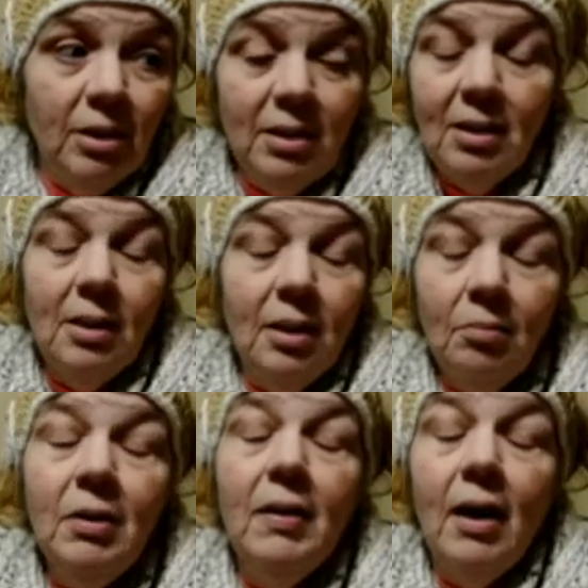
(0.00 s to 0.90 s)
Just leave
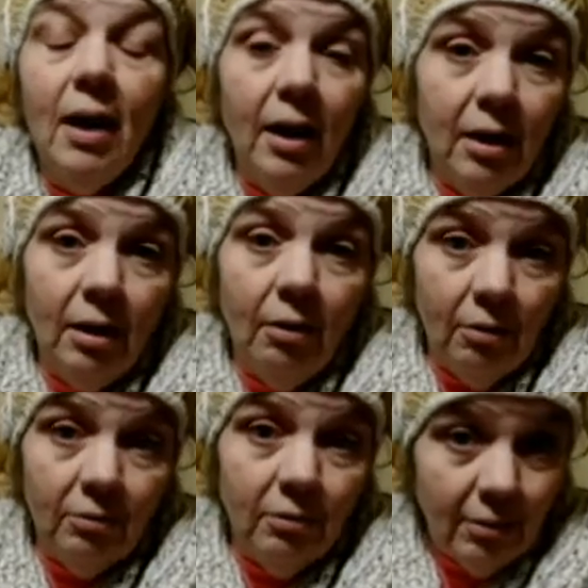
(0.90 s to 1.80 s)
me the heck alone,
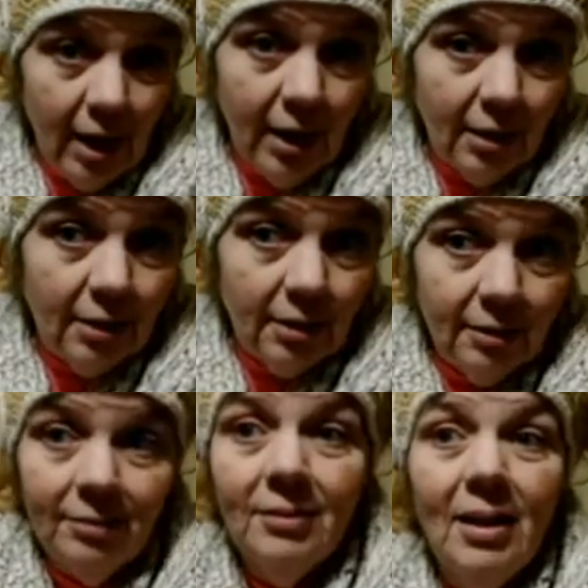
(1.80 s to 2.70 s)
right?
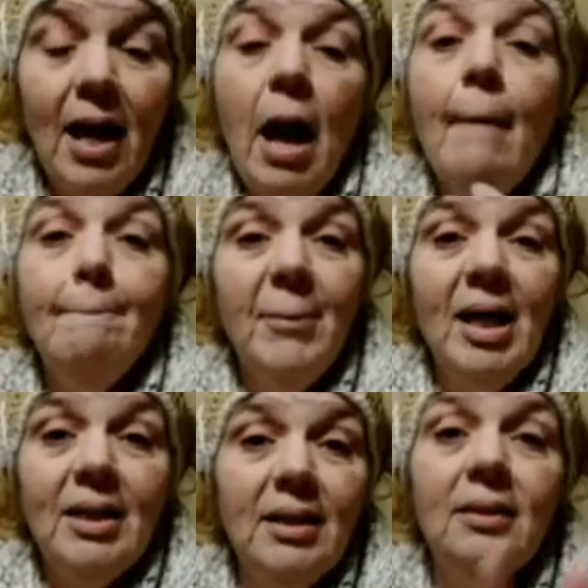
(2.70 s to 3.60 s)

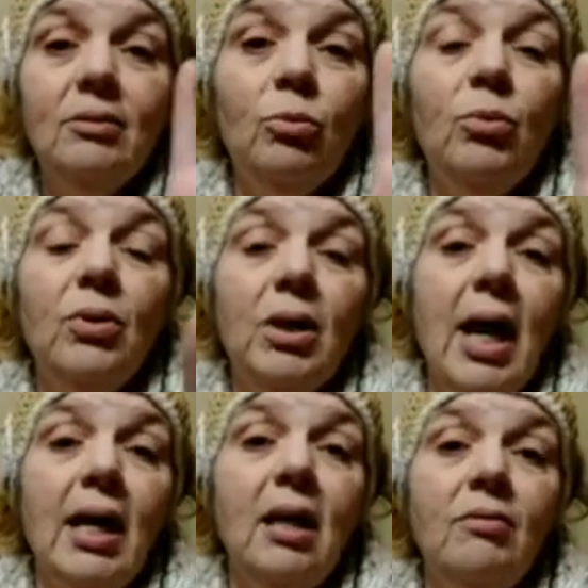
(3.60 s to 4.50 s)
But,
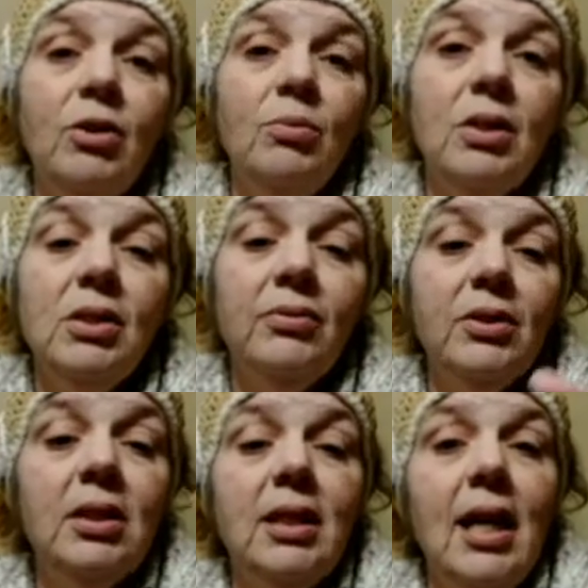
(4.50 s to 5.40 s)
I love you words for
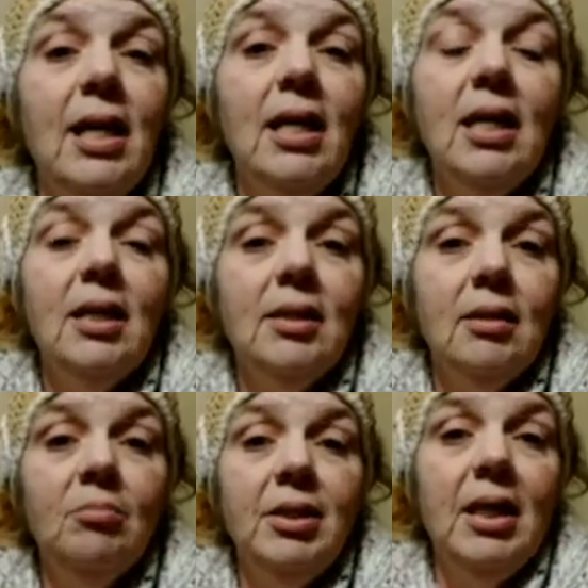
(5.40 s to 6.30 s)
today,
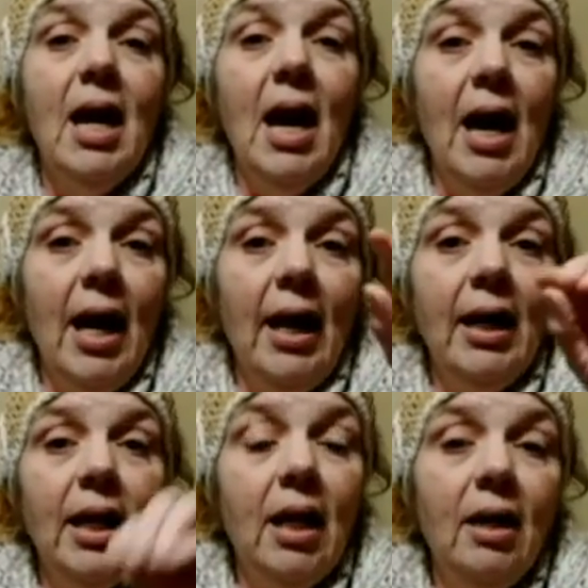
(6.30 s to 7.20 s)
simply I
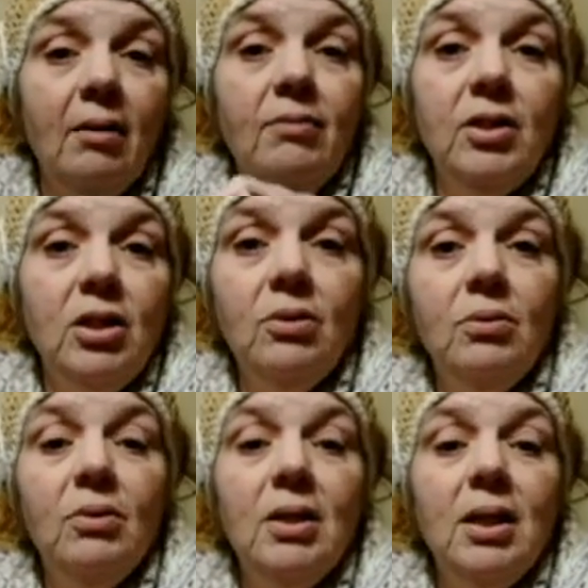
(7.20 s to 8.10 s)
love you.
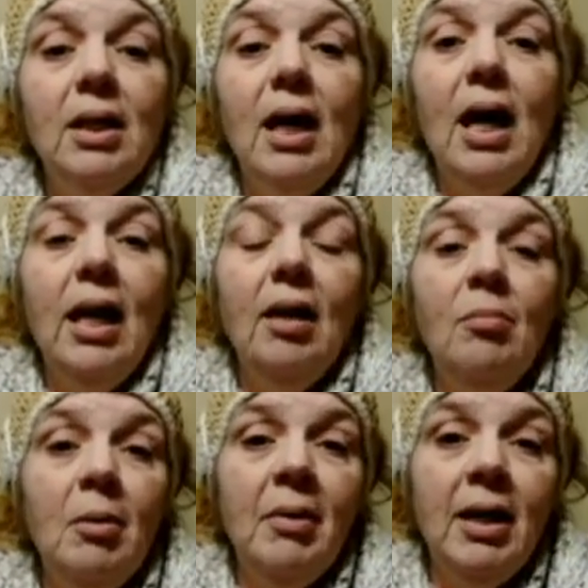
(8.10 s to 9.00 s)
I love
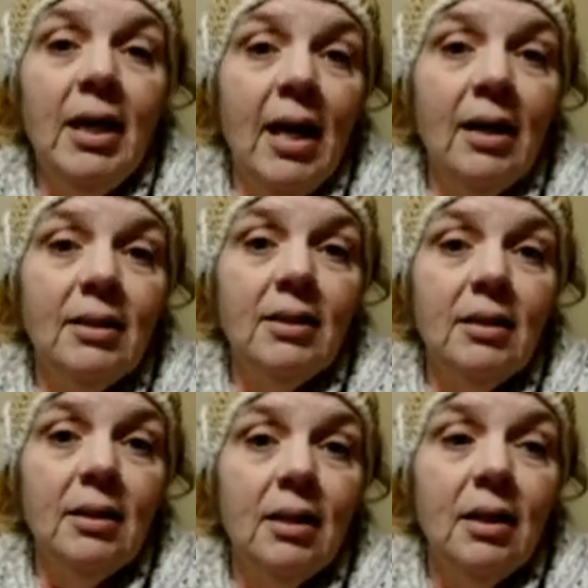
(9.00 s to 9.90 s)
my maniacs.
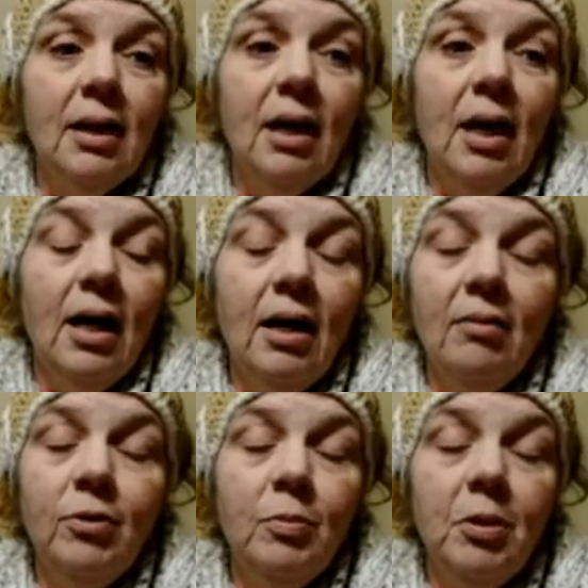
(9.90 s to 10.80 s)
I
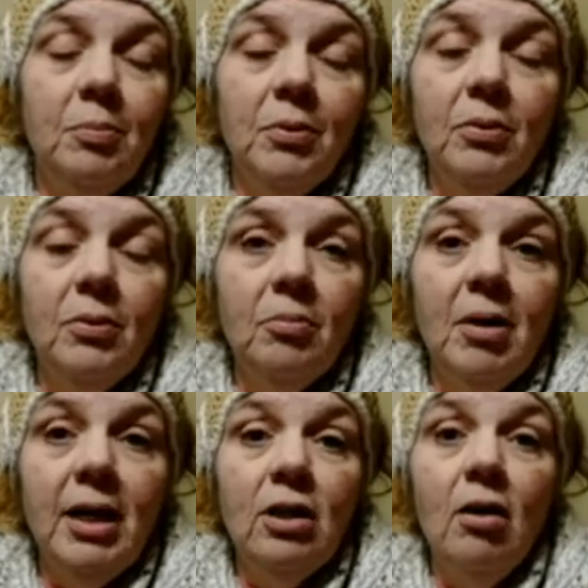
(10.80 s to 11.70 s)
love you people, my
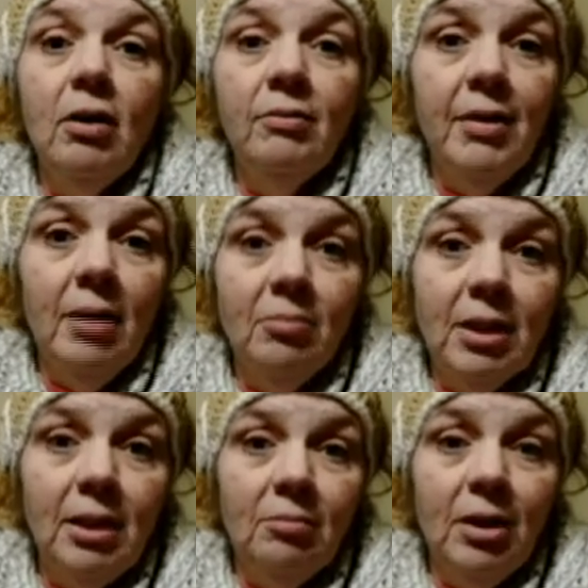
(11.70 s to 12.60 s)
yarn
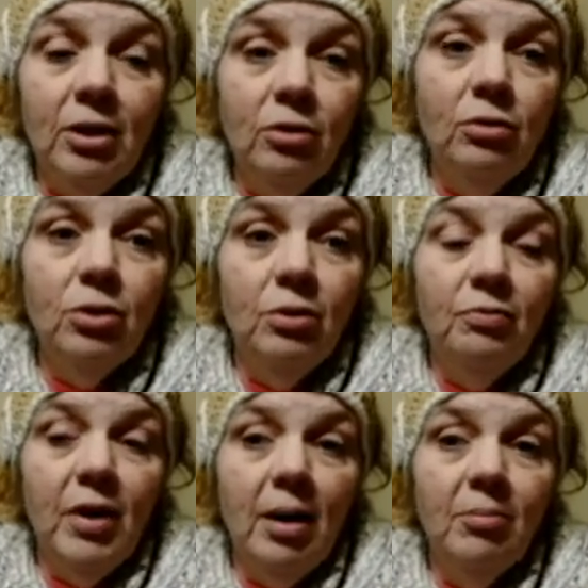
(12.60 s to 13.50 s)
family, my YouTube
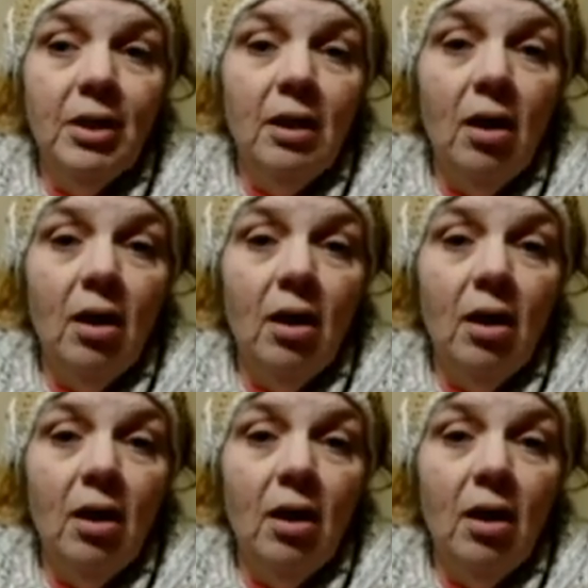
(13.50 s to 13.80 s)
family.